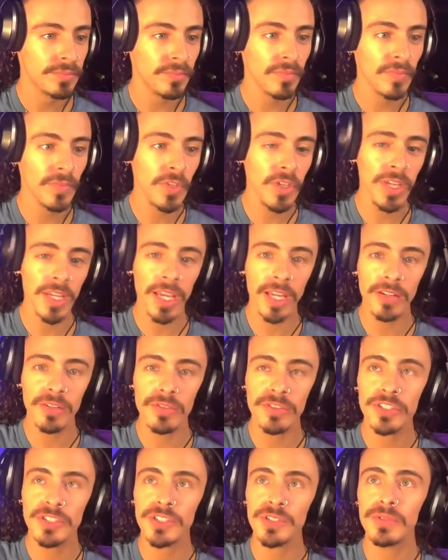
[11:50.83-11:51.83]
You ain't got no
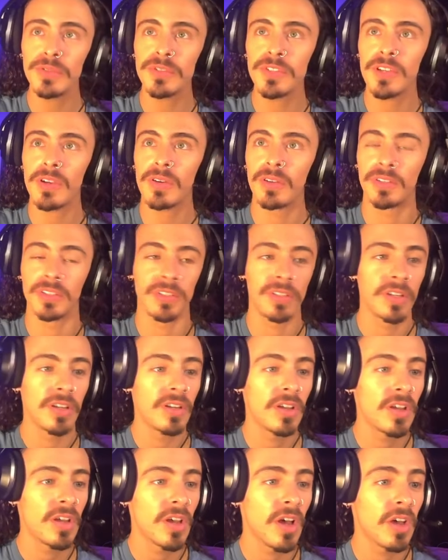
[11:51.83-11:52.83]
shoes on.
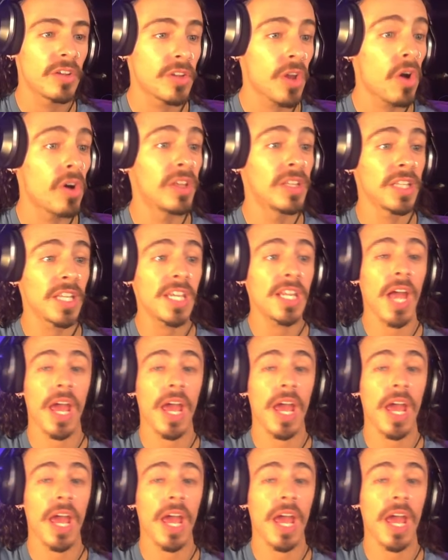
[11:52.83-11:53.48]
No, Elite,